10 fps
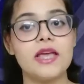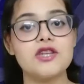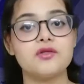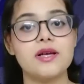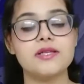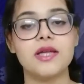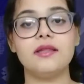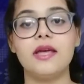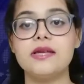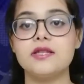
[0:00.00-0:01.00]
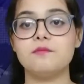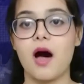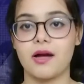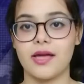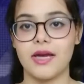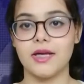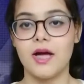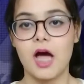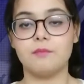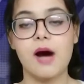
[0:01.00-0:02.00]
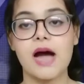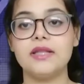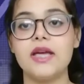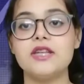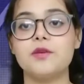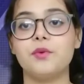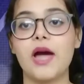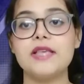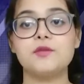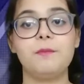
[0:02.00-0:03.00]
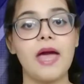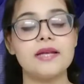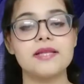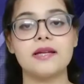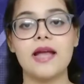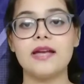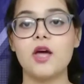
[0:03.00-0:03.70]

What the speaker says: interest in the Indian market. Bharti Enterprise backed satellite